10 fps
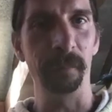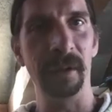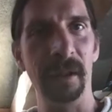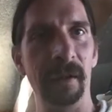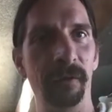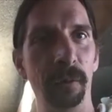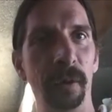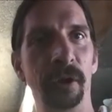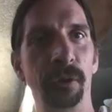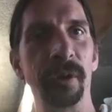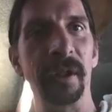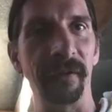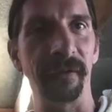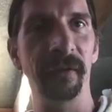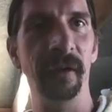beginning to
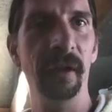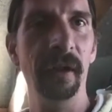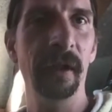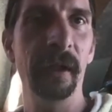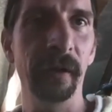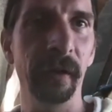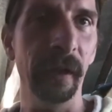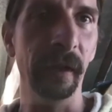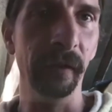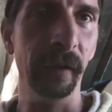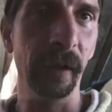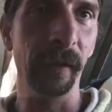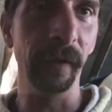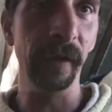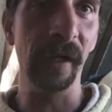increase here in
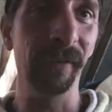the United